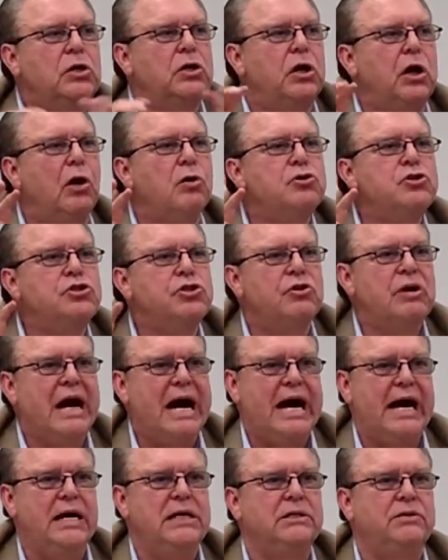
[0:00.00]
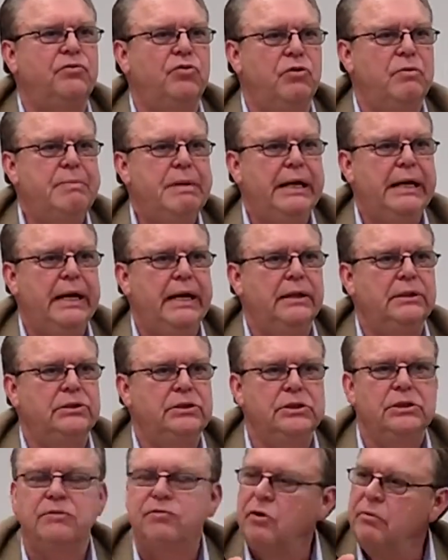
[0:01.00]
close your eyes for a minute,
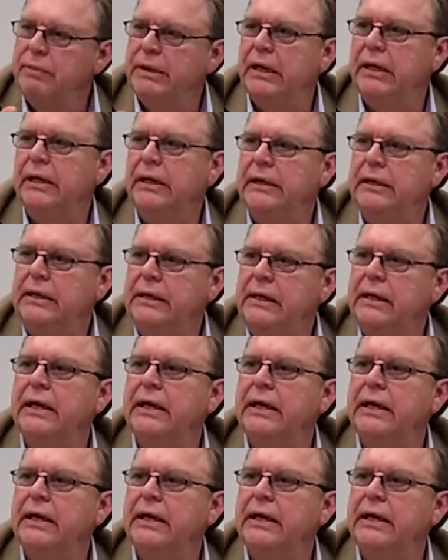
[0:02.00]
just for a minute.